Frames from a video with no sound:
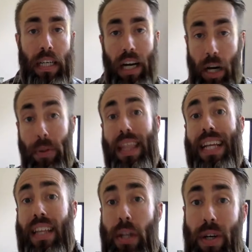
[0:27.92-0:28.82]
I don't think
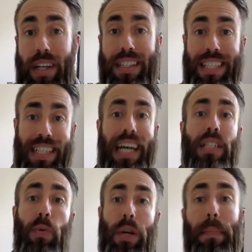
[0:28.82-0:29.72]
that you can understand
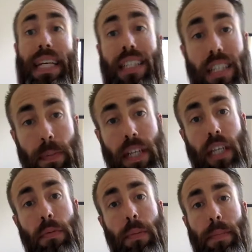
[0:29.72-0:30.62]
what it means to be a
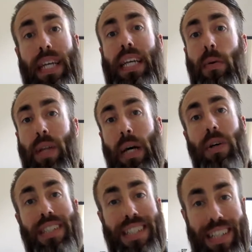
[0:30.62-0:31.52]
human being without
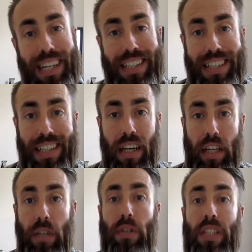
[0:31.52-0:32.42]
understanding that a
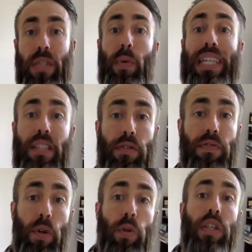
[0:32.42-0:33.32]
huge suite of
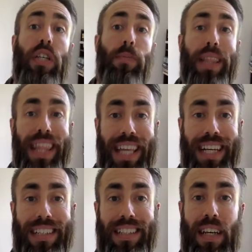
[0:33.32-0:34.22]
non-human
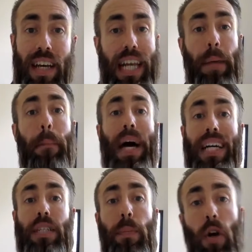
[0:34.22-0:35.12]
things
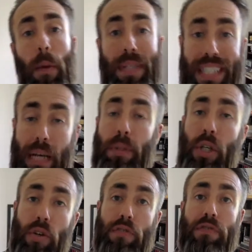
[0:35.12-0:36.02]
impact upon our perception
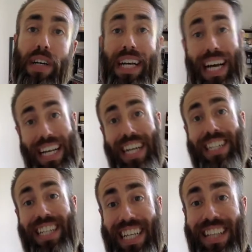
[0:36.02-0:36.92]
of and
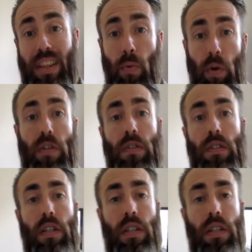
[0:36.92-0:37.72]
action in the world.